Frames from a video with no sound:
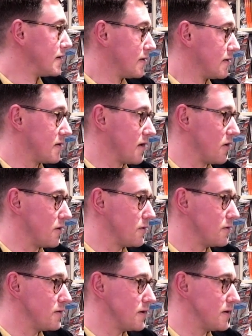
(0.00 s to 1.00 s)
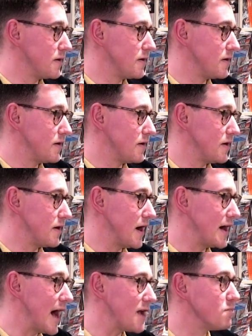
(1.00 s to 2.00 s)
So
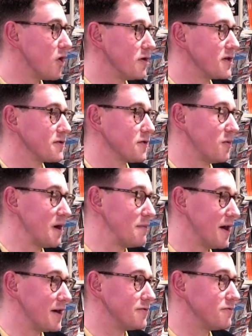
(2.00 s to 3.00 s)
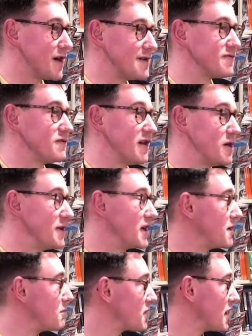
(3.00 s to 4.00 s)
I had Morris on my mind right from the very
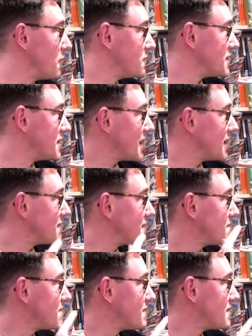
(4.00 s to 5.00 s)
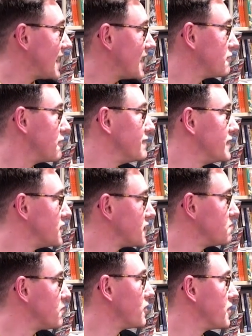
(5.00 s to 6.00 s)
beginning because I wanted to kind of tell a
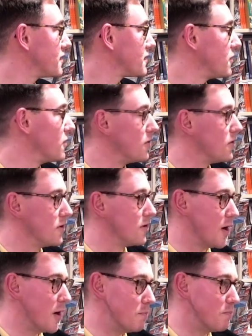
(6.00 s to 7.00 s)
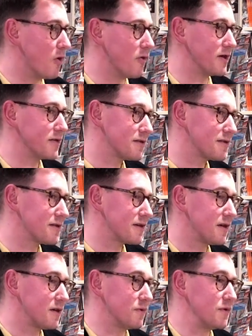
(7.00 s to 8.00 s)
reverse Morris, or a Morris
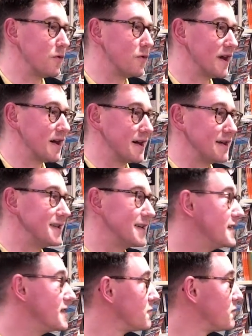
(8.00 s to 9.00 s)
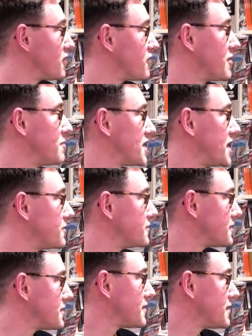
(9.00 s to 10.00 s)
with all that idealism stripped
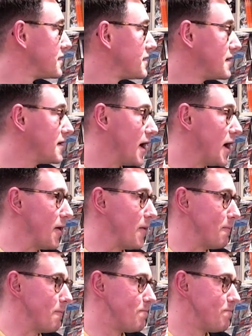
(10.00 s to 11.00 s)
out, to